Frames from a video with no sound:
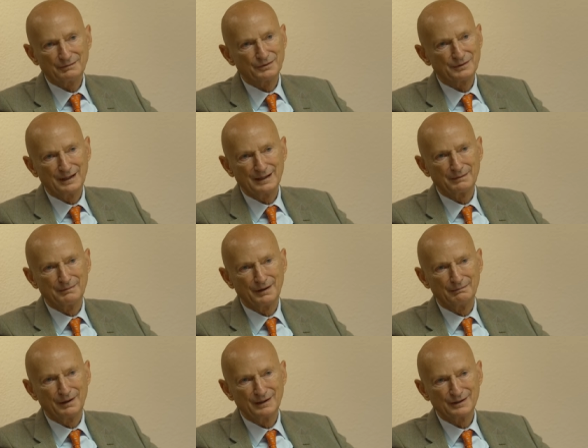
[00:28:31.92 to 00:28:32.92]
You have to
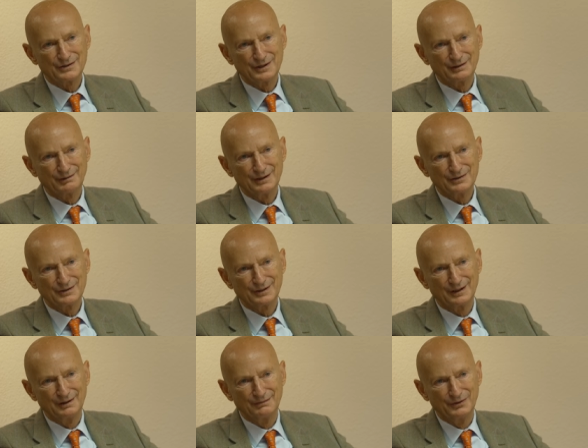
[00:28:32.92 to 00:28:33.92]
take a
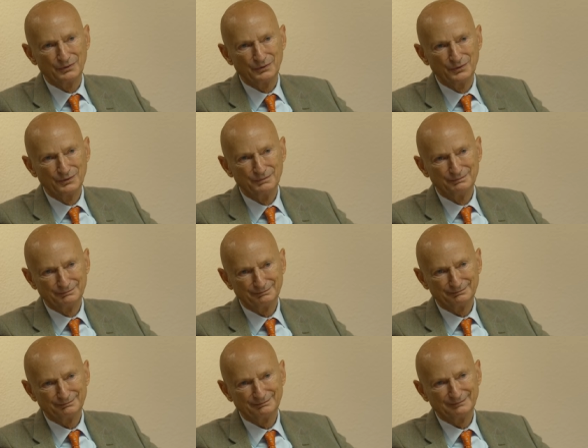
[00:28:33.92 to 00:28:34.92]
multi-generational
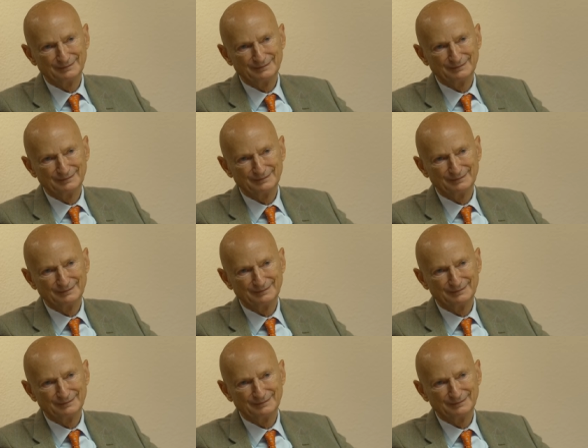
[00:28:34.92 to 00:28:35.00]
view.